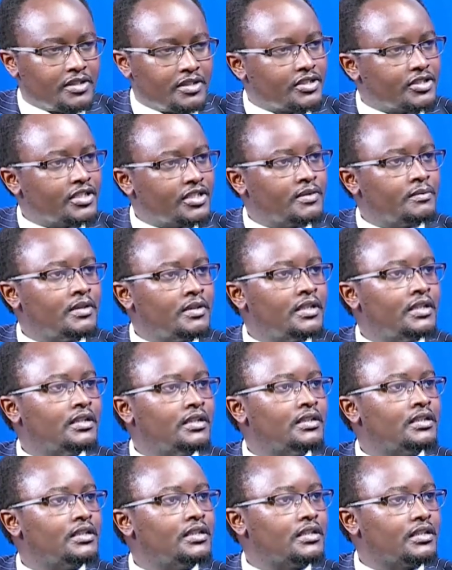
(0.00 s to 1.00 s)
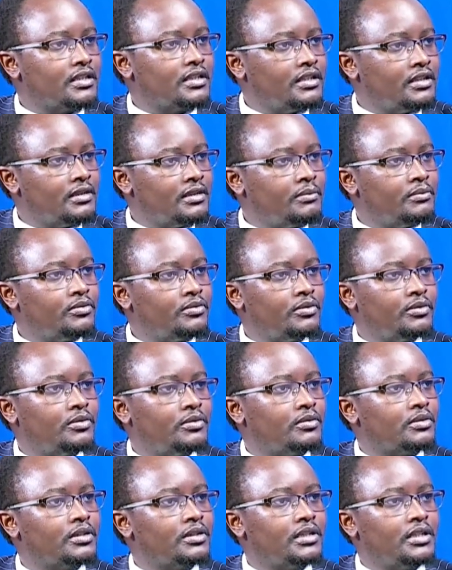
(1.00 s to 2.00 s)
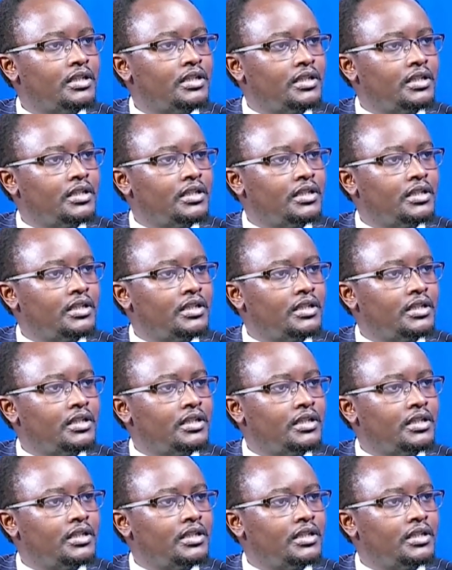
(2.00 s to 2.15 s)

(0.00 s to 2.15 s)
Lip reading: mistreatment, rape, or